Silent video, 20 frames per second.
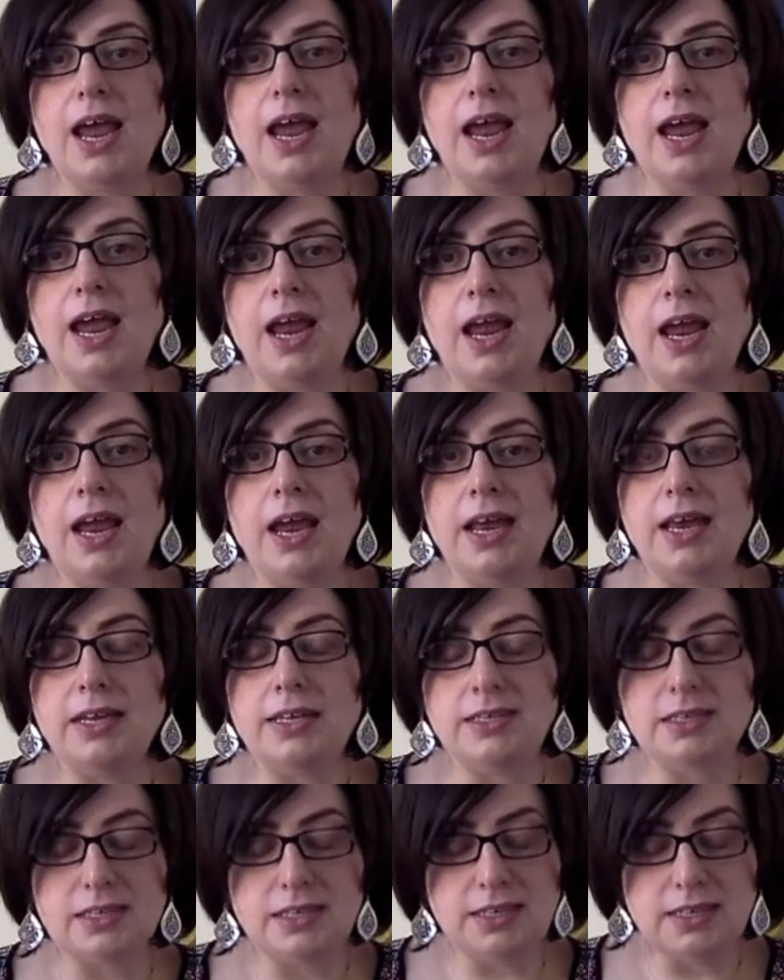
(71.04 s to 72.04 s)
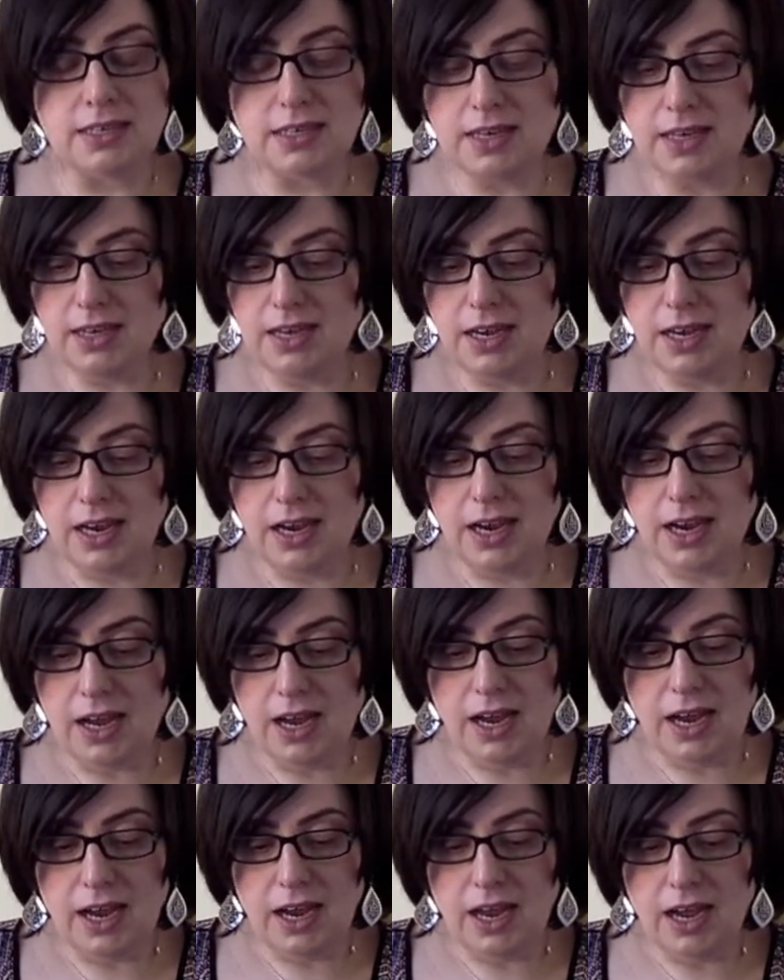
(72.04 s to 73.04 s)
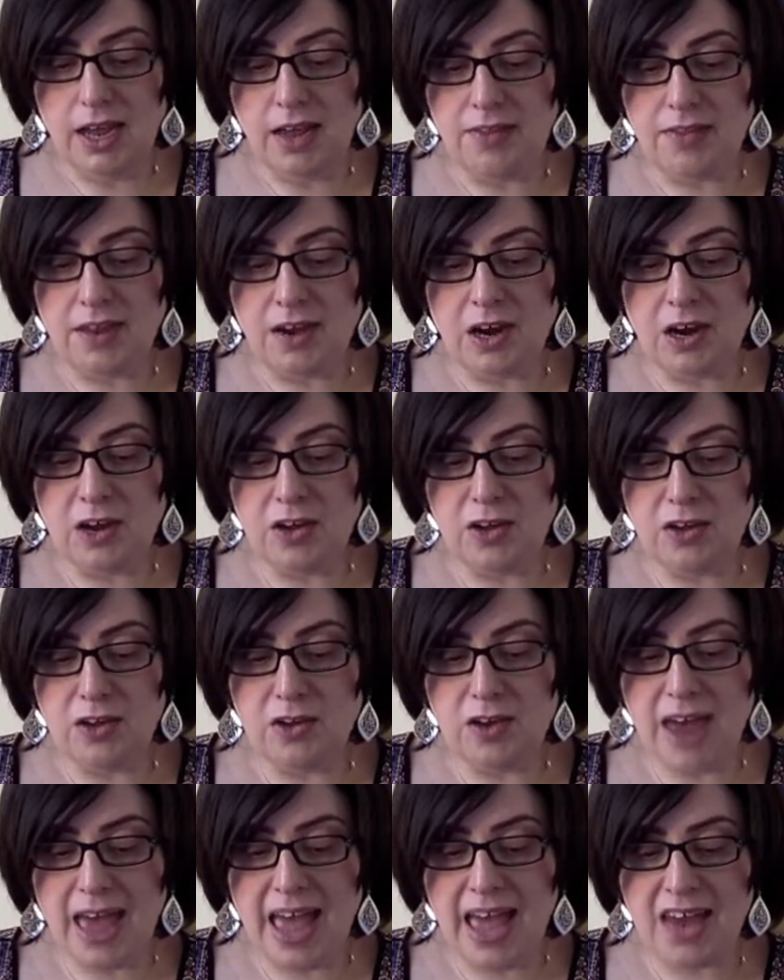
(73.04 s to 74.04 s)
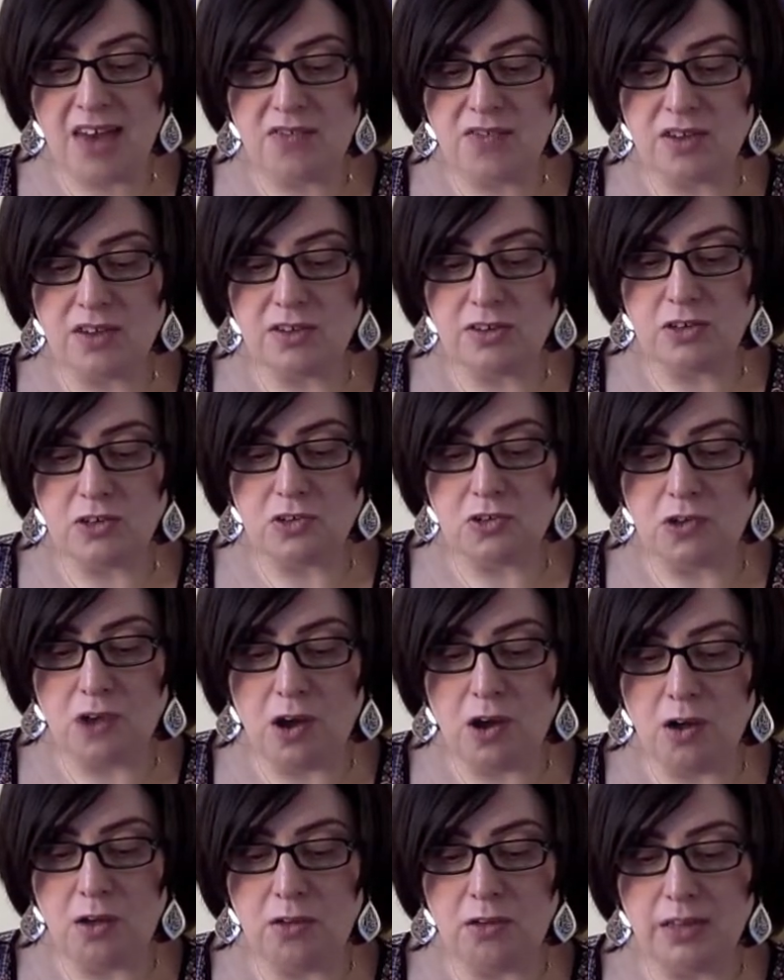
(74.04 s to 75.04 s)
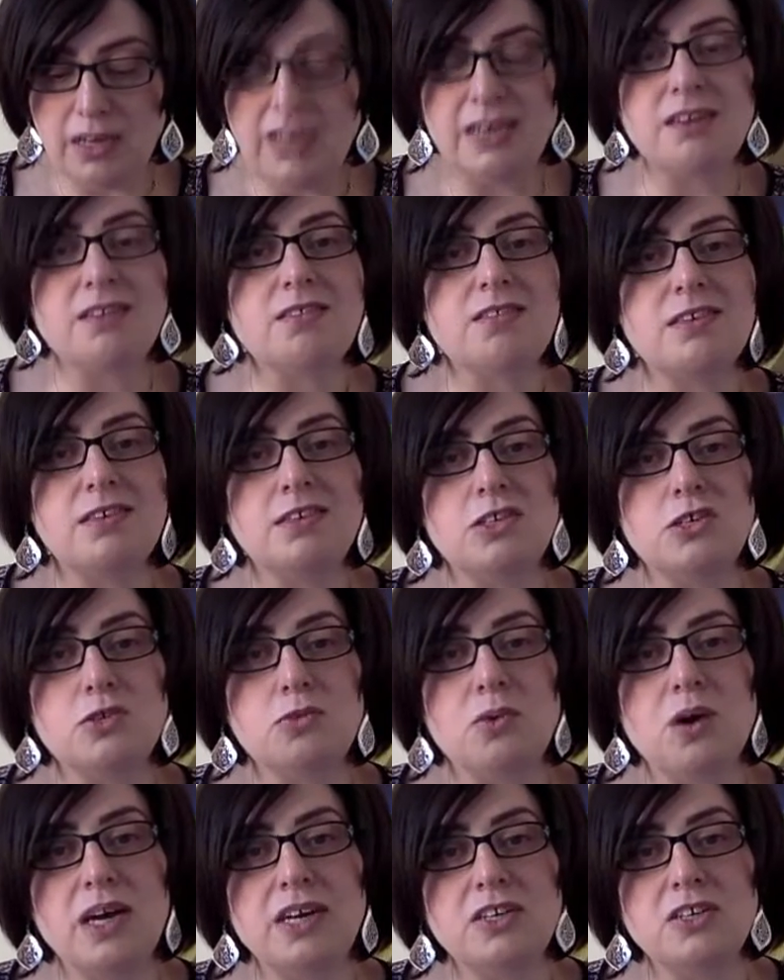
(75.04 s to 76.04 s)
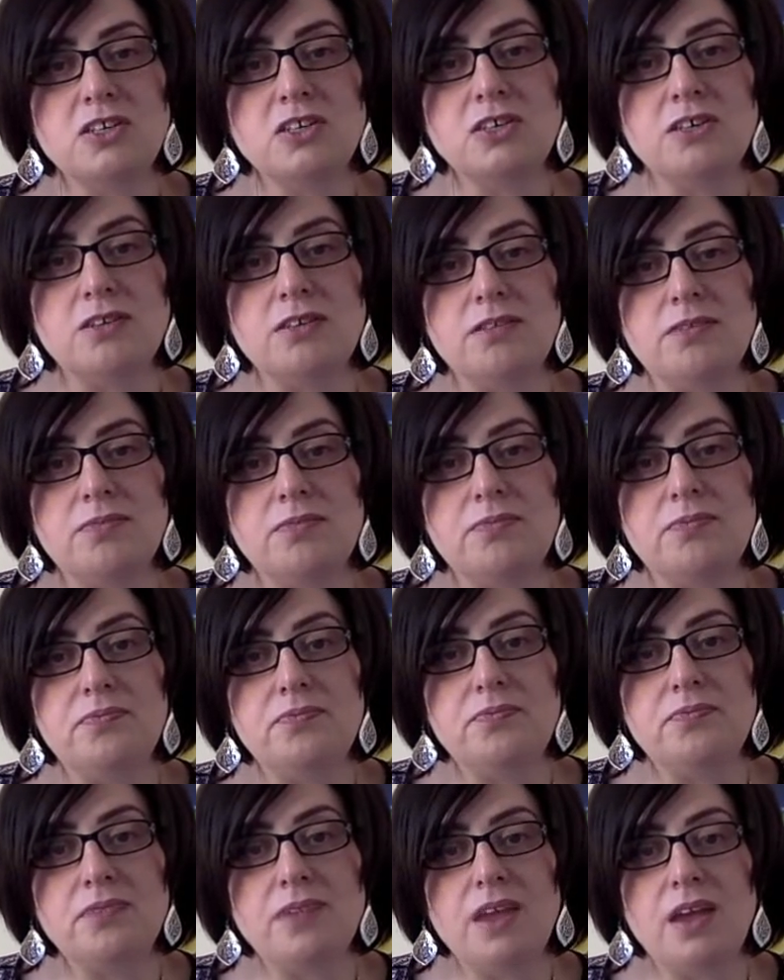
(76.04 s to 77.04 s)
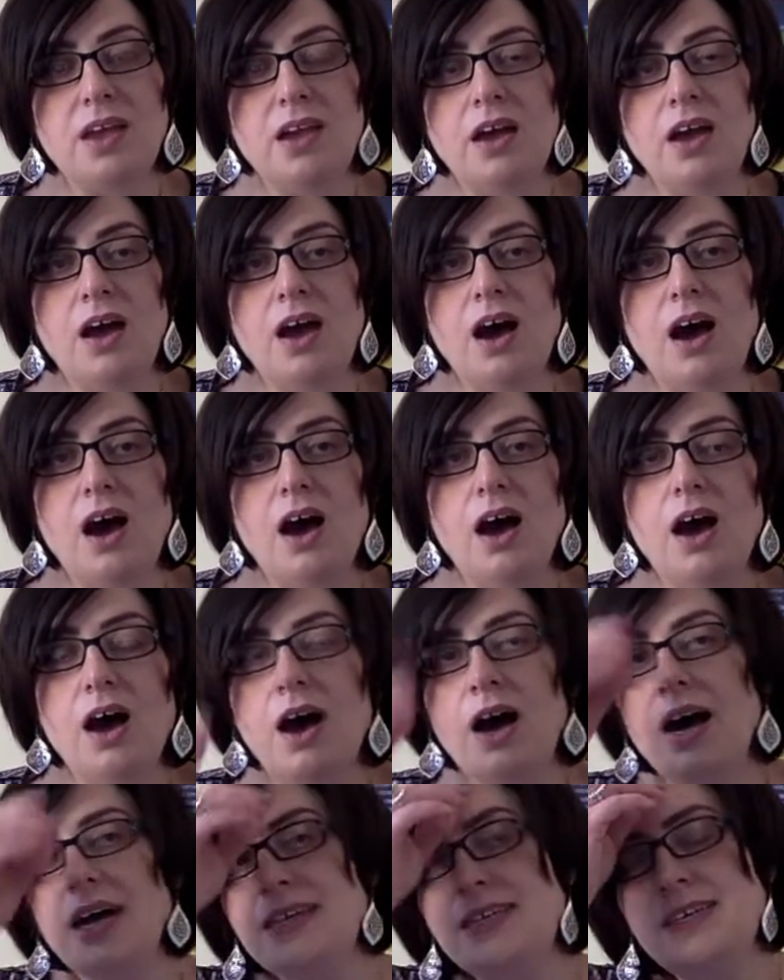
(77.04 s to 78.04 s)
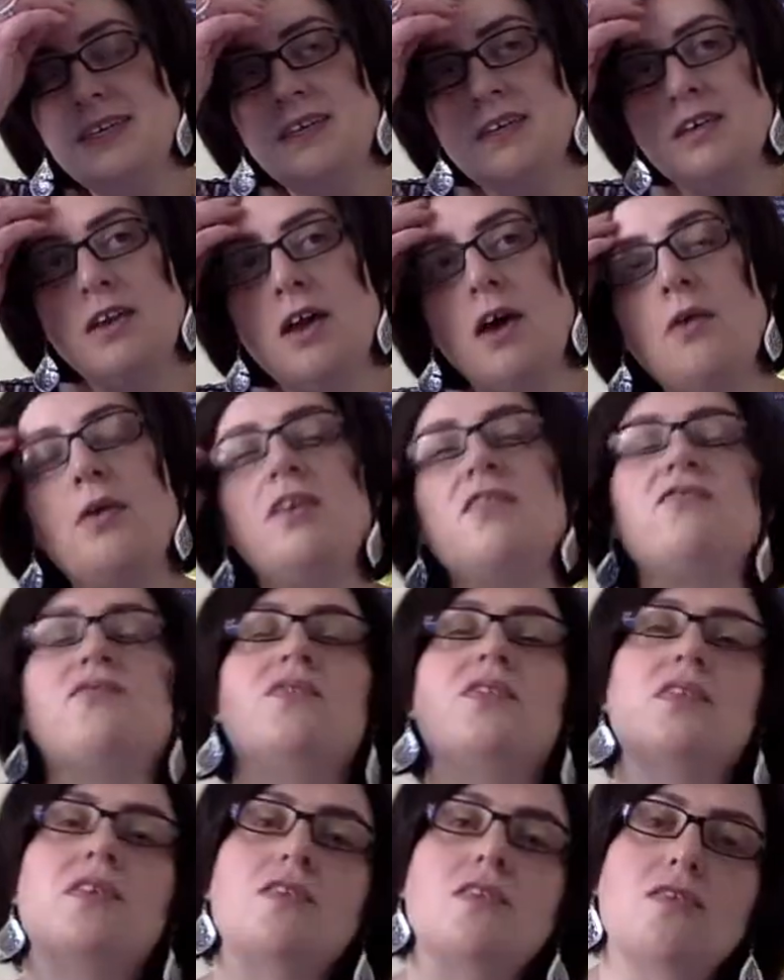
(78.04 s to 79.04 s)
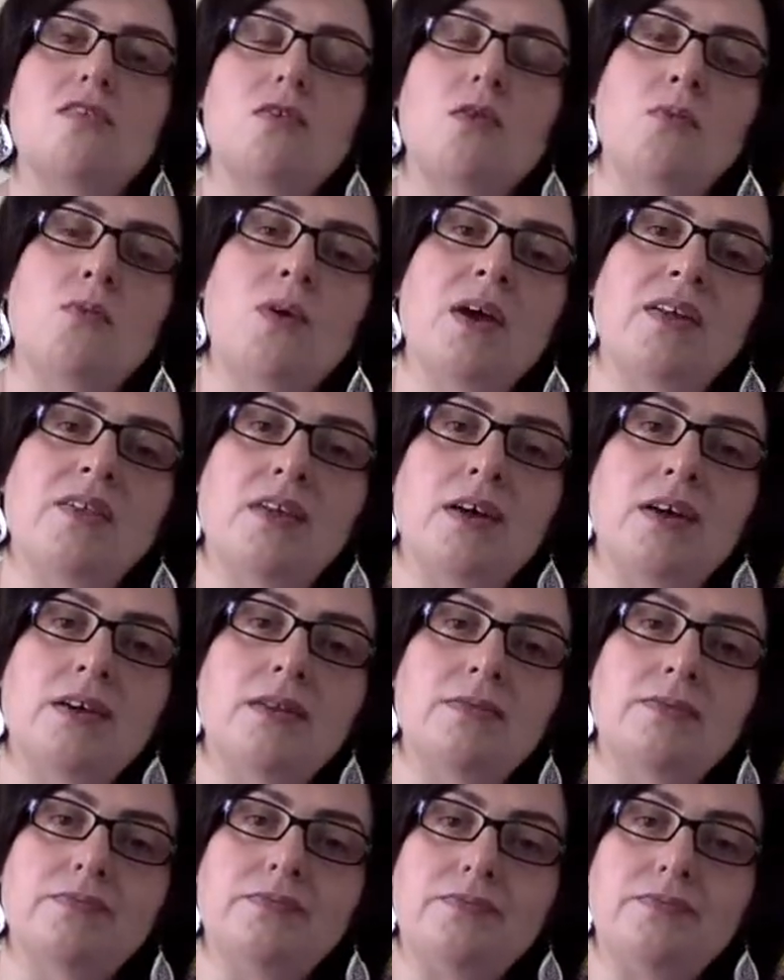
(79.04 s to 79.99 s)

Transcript: And then I heard out of control in a situation. I didn't know at first whether I